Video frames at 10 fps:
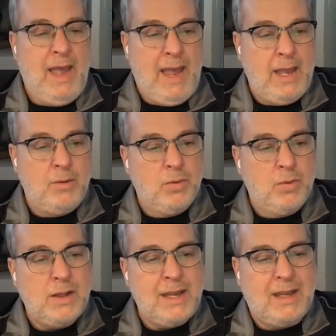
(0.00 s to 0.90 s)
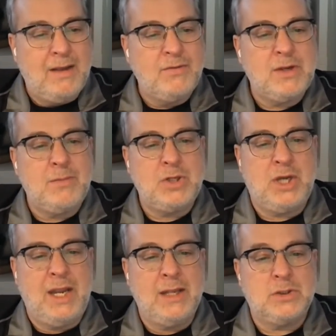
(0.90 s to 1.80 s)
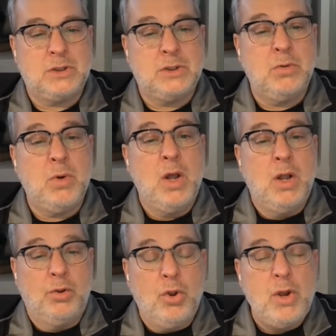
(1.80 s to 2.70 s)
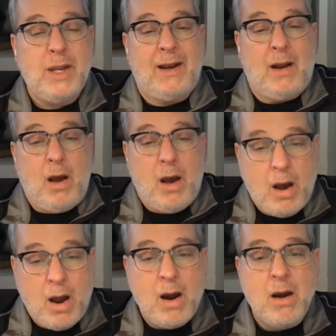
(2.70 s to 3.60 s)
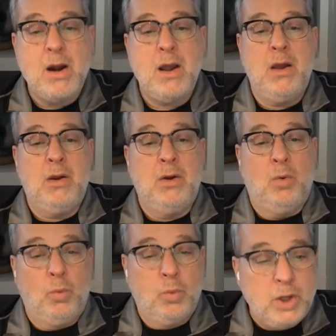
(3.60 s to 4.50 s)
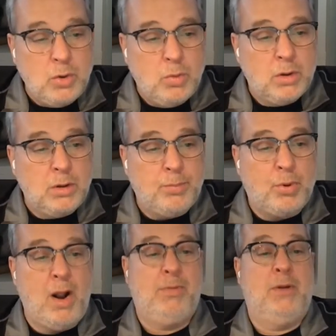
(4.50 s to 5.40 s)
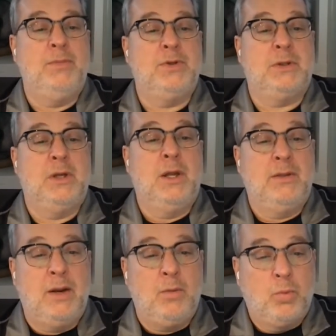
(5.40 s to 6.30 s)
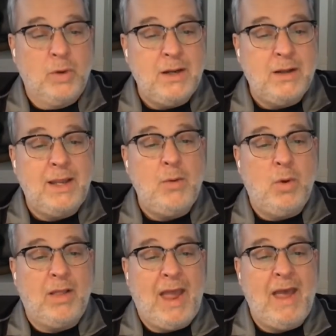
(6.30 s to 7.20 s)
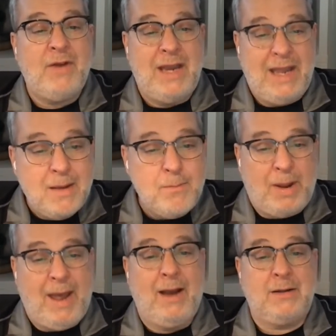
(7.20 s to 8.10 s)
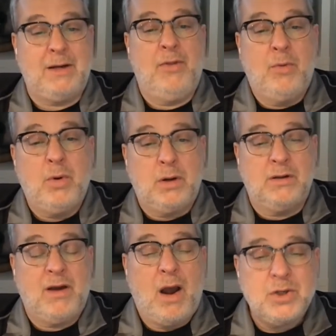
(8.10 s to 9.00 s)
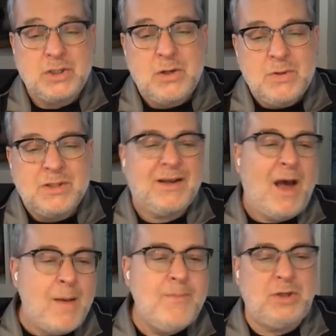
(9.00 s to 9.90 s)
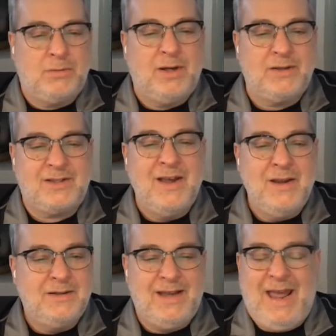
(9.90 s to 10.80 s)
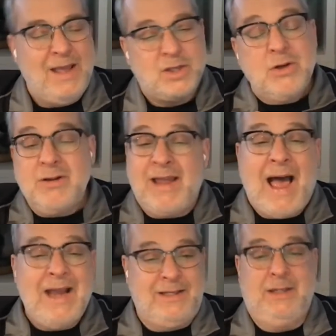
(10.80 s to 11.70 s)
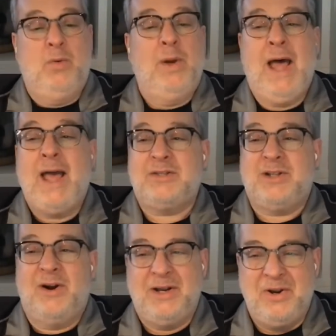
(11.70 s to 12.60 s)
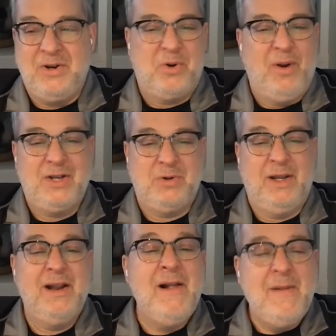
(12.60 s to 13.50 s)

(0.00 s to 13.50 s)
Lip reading: and really gives them a chance to look at hard, real-world problems that really will have an impact on the world. Our students come to us today. Certainly I didn't when I started undergraduate,